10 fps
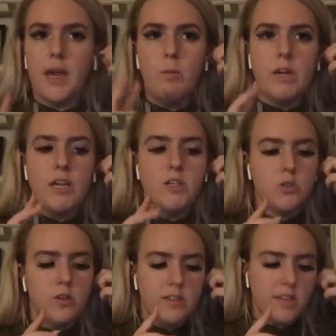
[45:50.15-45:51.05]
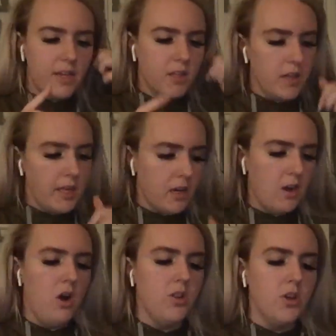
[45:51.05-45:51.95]
And what I do is I click
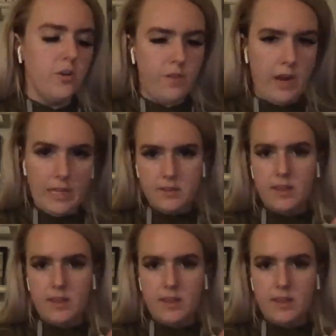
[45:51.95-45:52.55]
on their friends